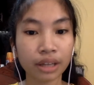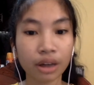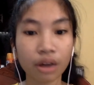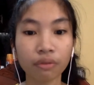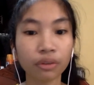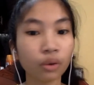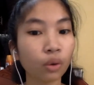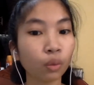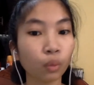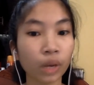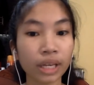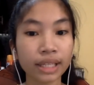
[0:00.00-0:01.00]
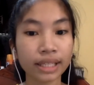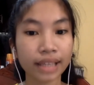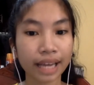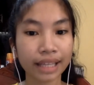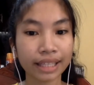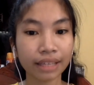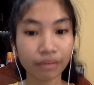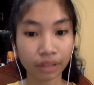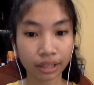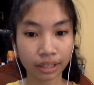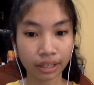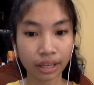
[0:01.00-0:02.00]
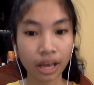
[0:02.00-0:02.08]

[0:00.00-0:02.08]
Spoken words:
overall waste activity